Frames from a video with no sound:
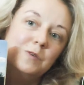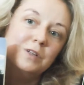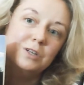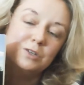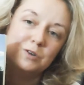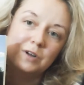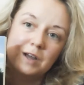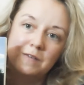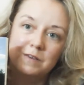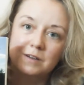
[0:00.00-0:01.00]
will enjoy
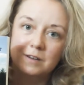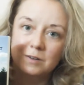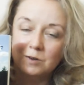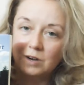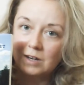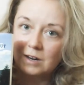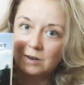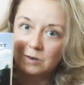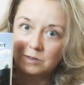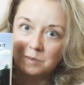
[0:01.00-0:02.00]
having Ukraine
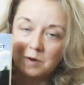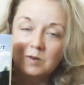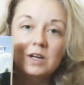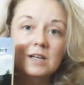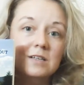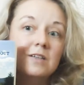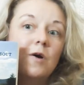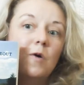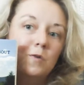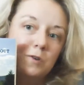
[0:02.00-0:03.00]
I wrote about as an
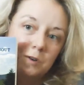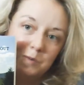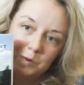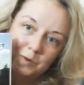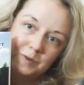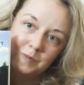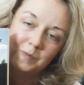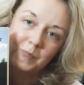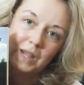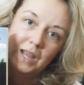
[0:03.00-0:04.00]
audiobook.
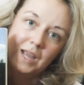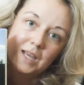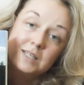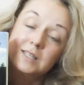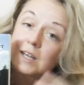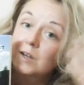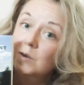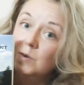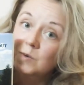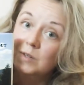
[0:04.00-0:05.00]
Stay
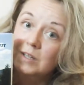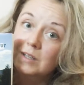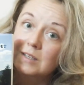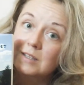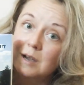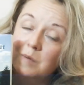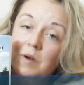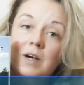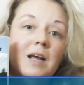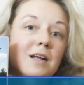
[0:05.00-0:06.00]
cool in this
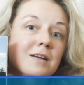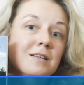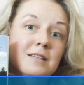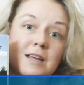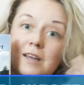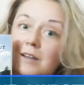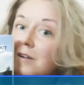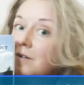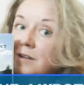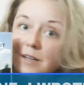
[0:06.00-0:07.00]
summer and
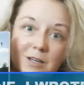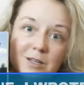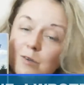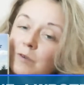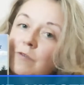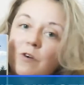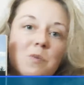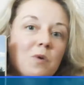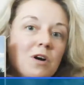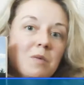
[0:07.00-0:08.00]
stay in tune for
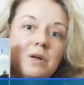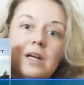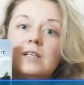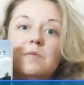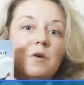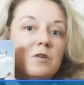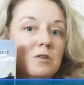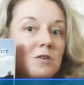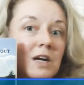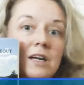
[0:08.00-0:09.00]
more updates
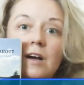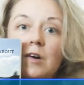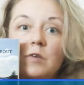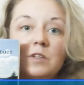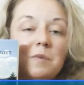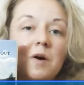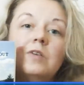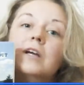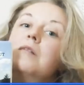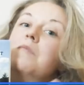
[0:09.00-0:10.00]
about Ukraine I wrote
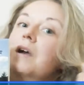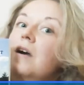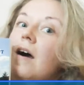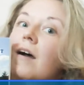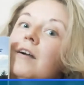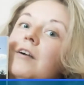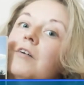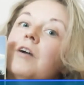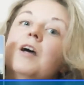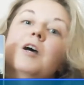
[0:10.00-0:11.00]
about and my
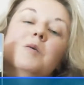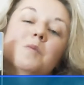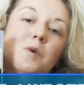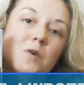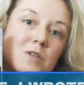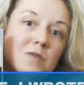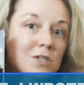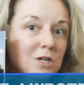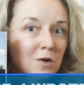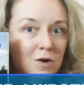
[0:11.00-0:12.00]
other books
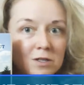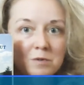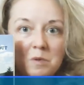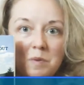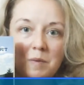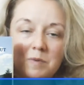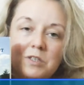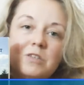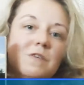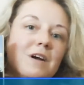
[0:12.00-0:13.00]
which are going to be
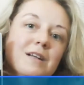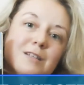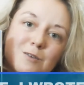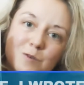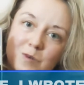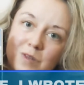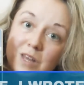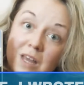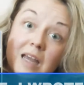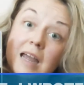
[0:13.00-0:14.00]
published very soon.
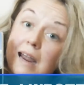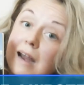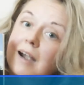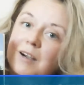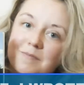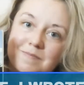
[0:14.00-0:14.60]
Take care.